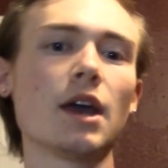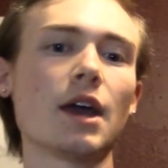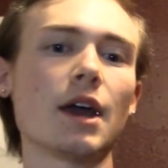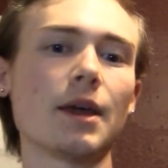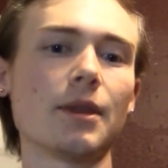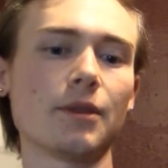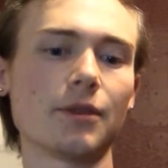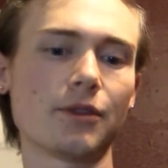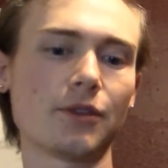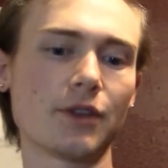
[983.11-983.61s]

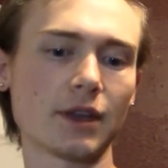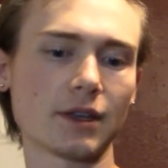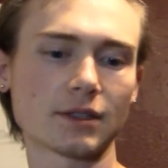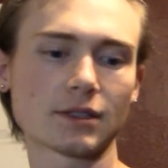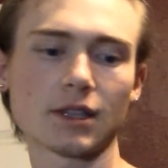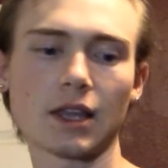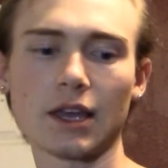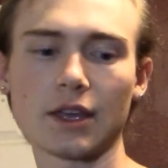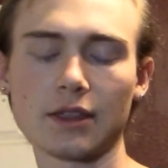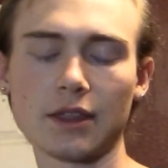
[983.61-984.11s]
and things
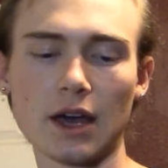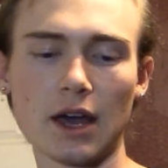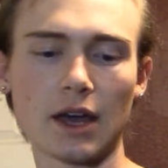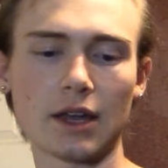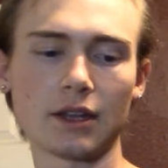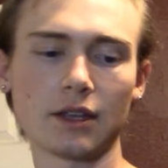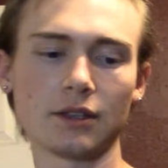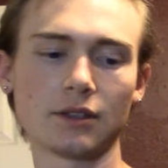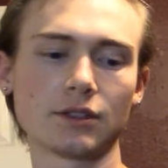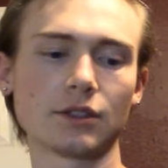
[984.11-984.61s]
like
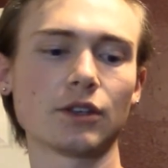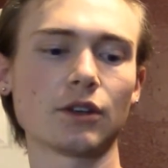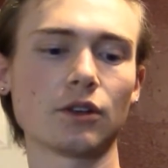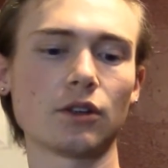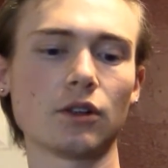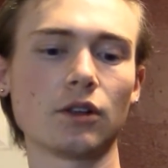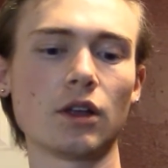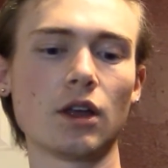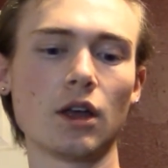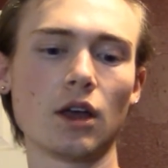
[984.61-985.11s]
that
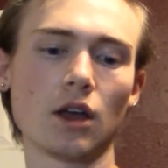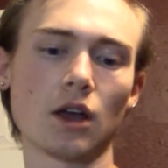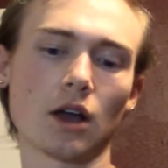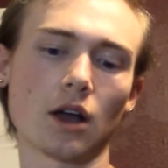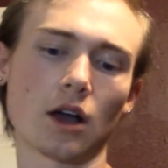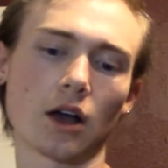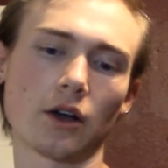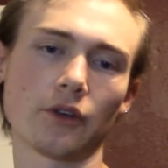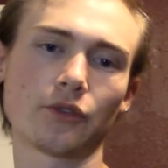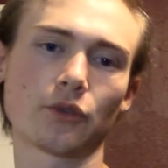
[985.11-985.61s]
until
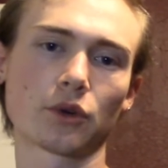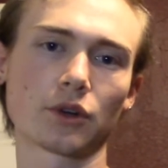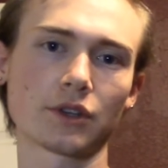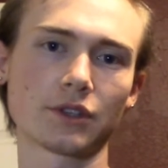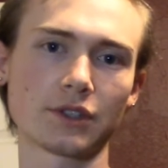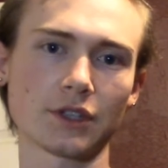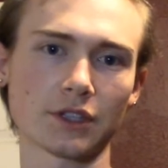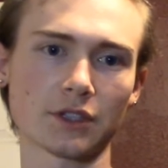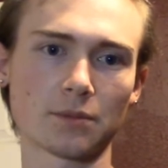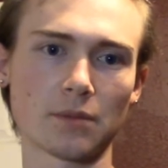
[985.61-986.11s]
4 to
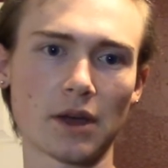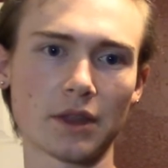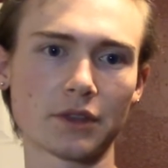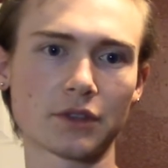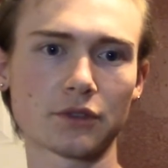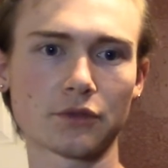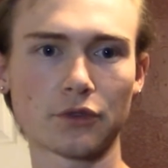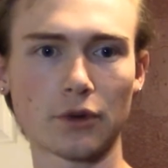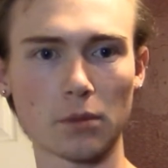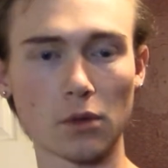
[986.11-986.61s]
6
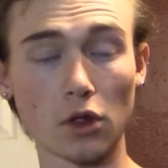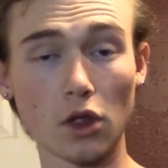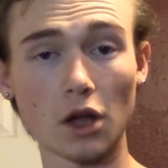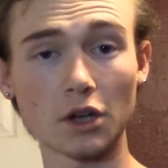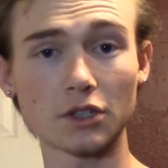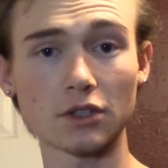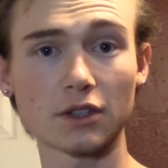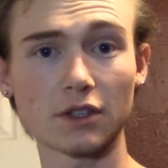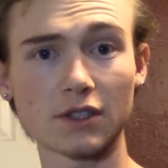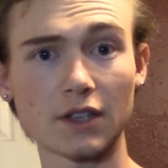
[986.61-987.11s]
months from the
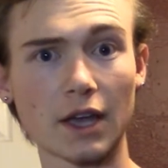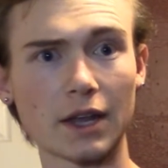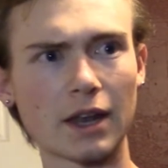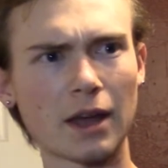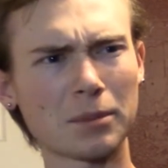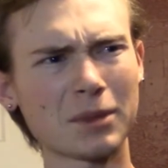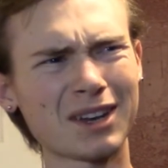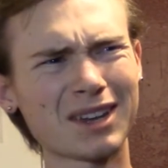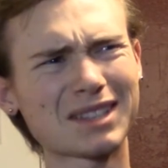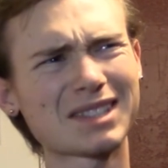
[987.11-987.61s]
launch of the site, and
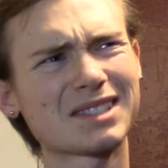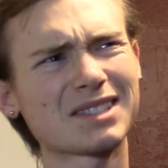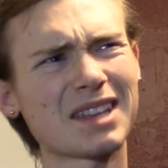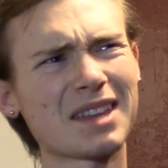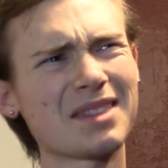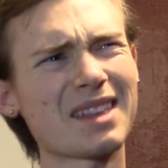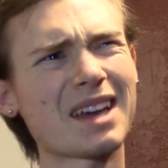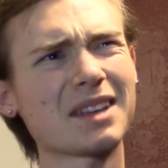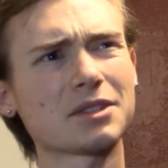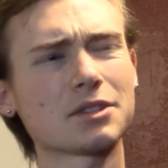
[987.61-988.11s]
I'm going to
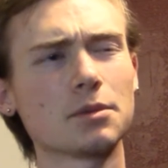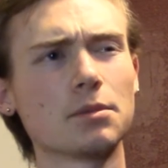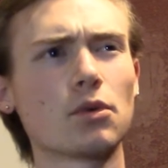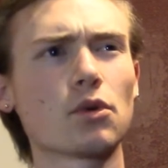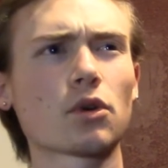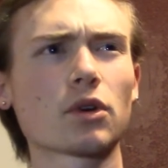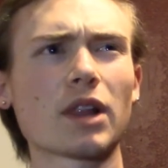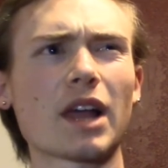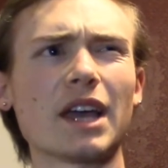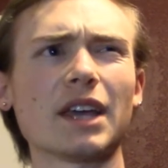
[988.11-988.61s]
extend that to
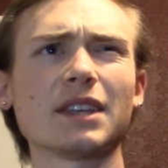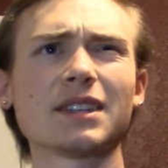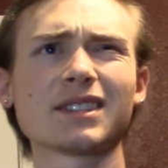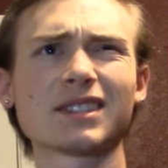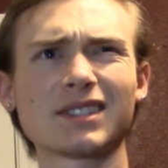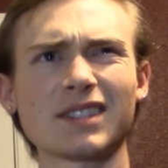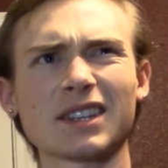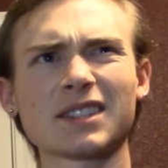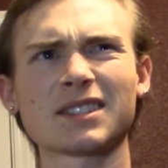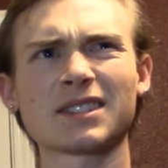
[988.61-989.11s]
more like
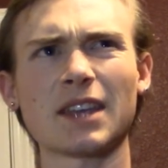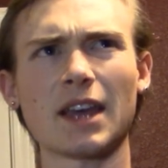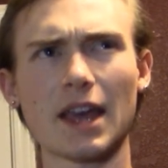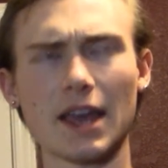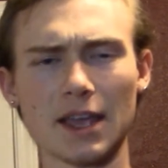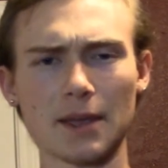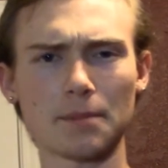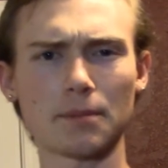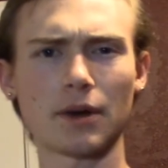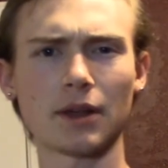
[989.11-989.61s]
6 to
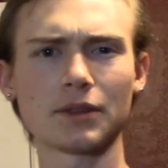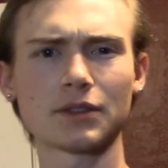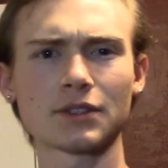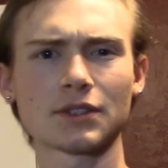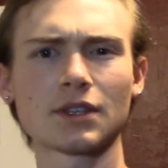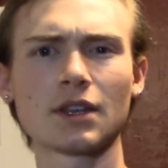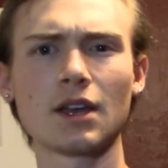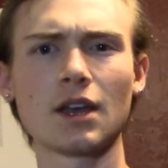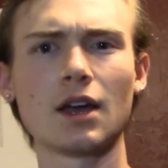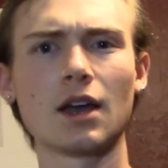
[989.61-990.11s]
8
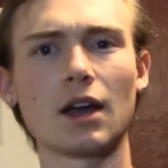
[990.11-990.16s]
months.